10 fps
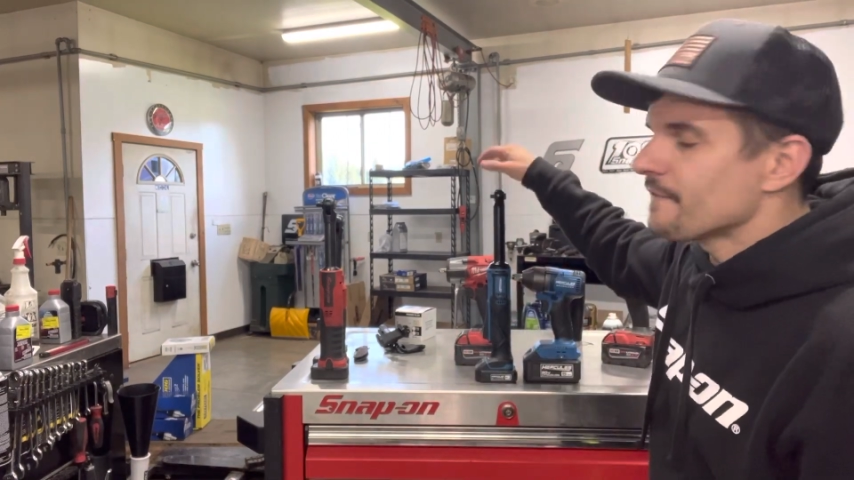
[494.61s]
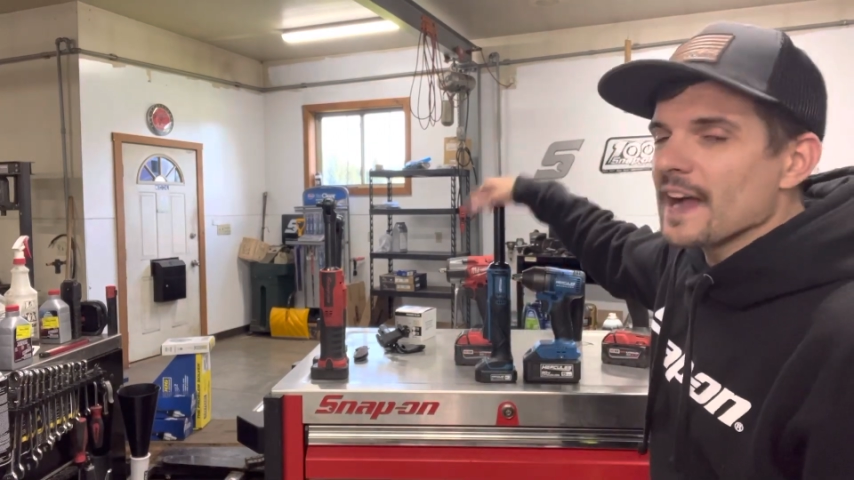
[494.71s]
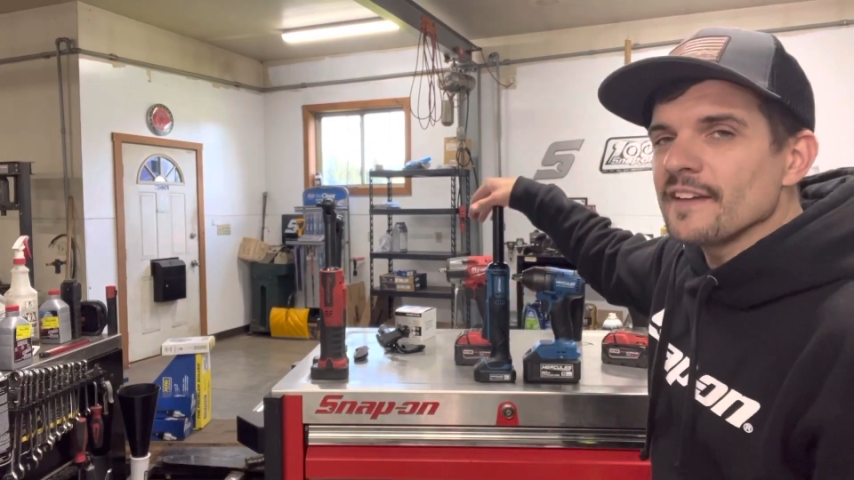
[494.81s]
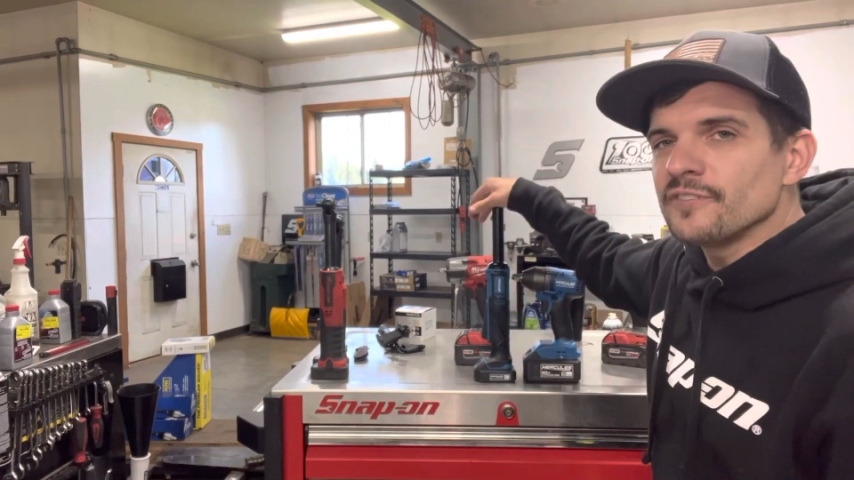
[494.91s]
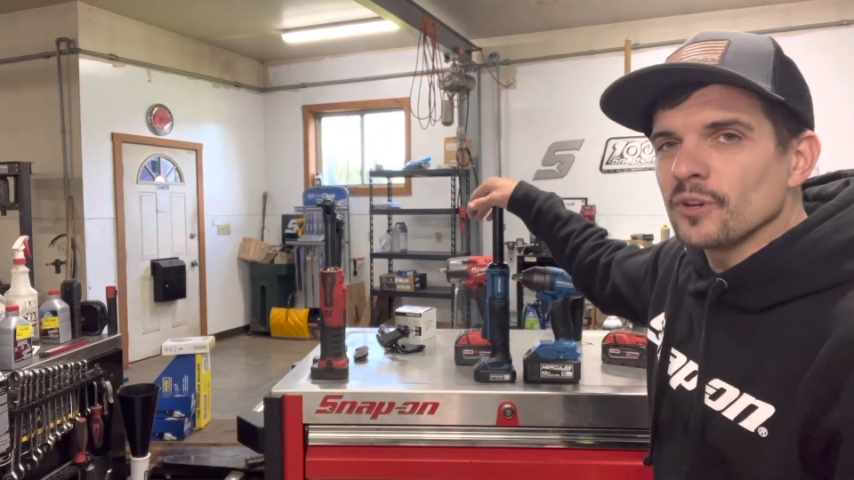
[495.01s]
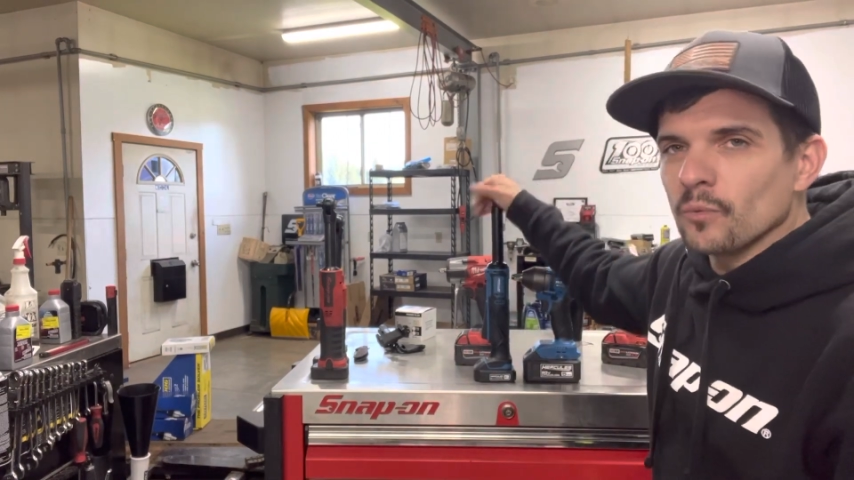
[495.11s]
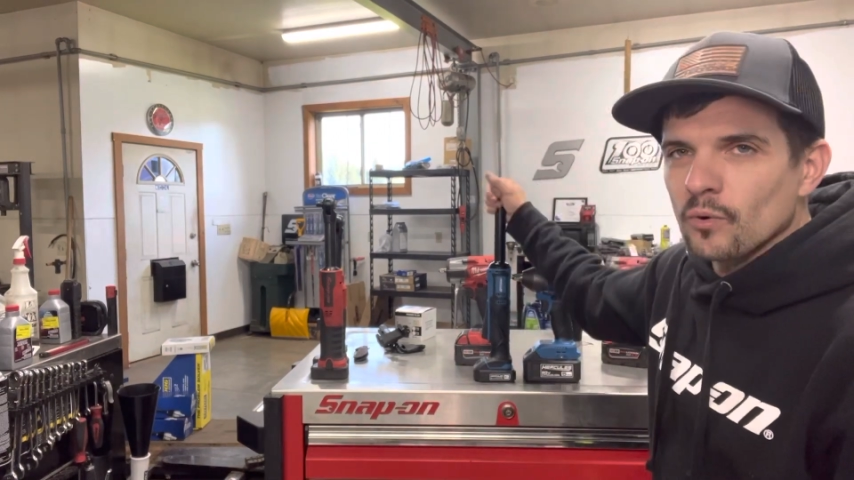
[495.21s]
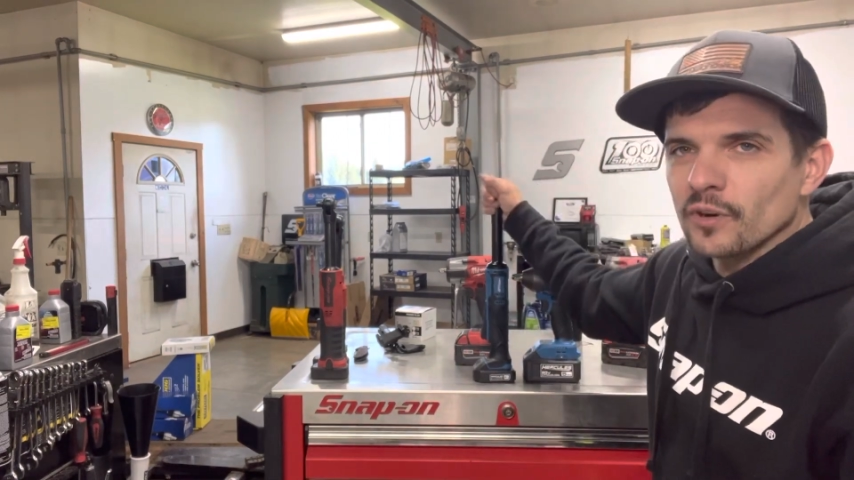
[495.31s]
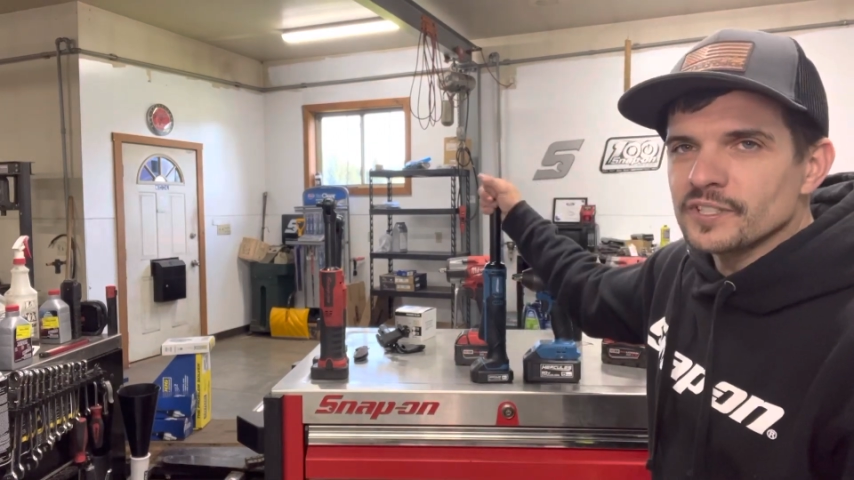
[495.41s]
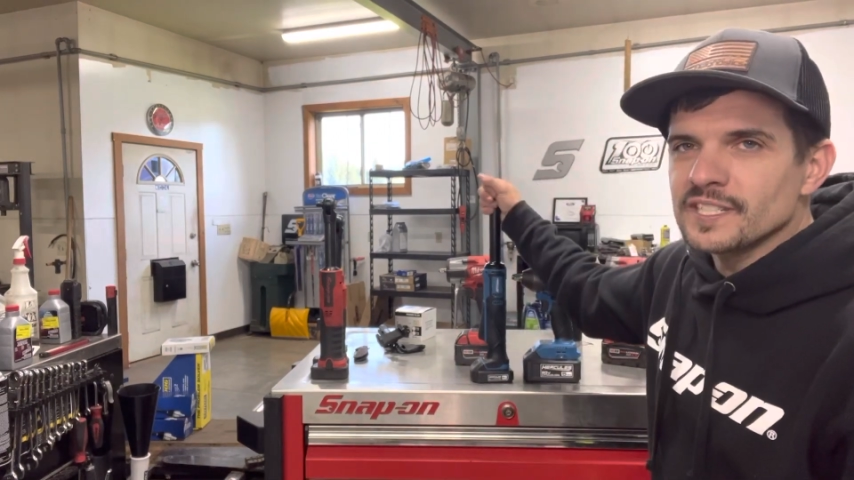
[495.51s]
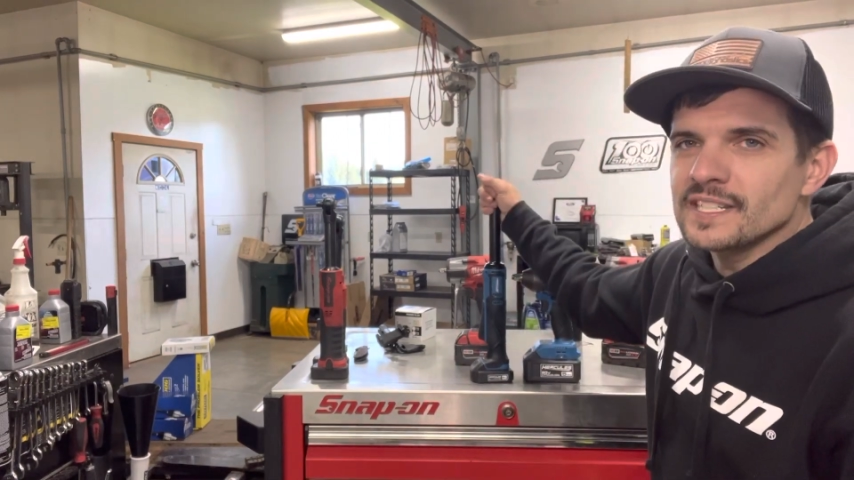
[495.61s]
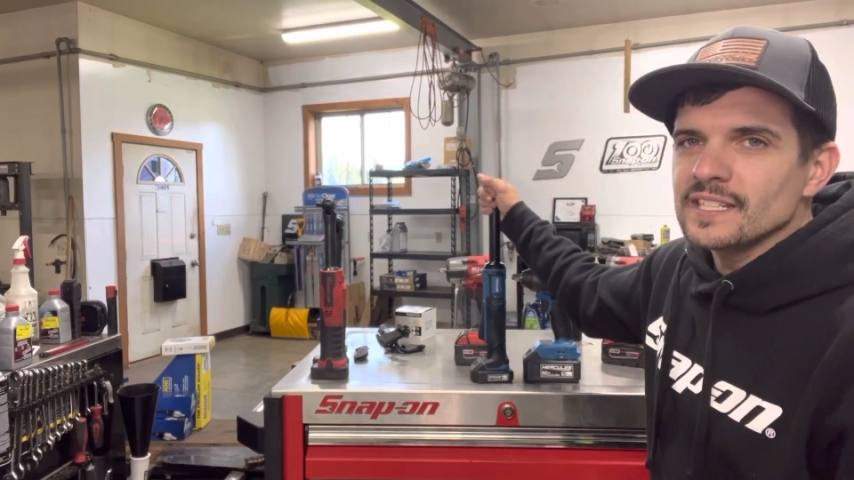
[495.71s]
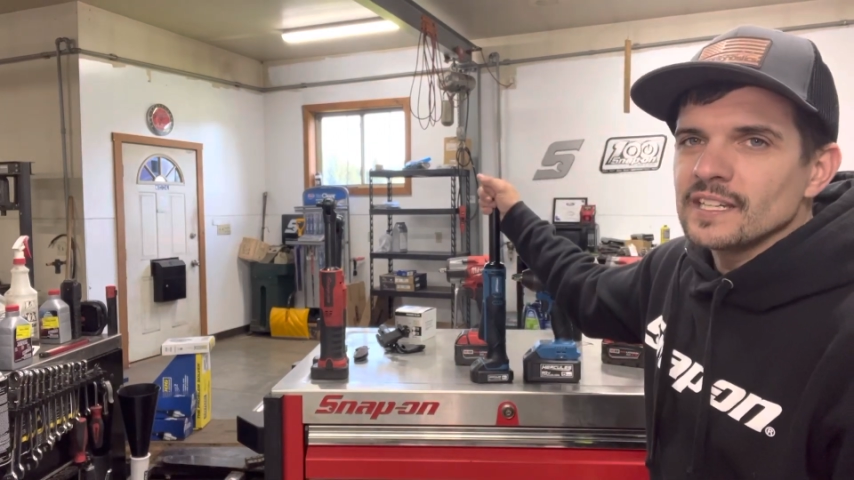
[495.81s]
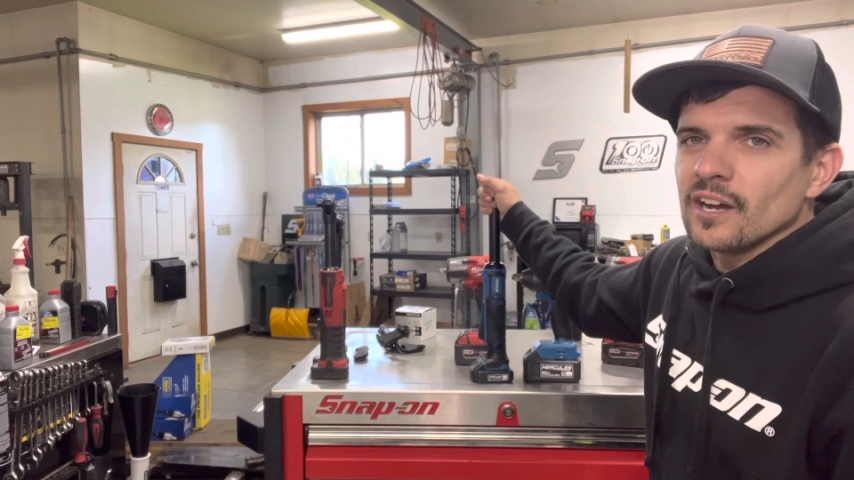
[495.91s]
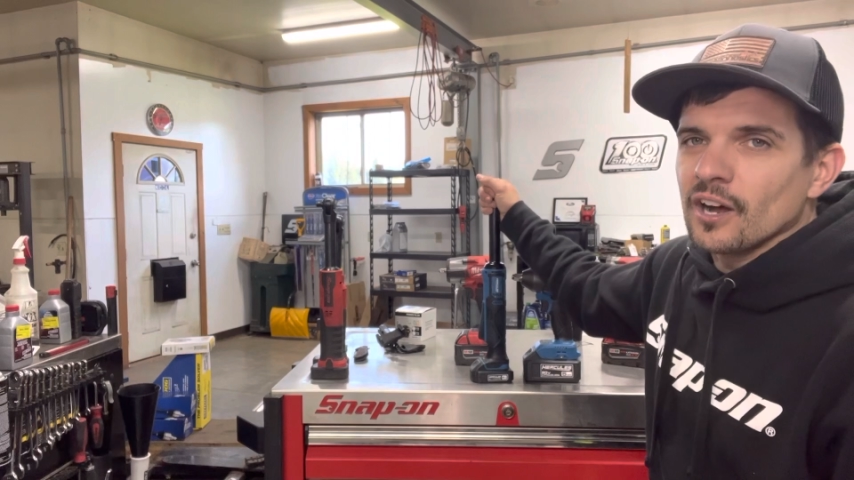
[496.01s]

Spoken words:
5-year warranty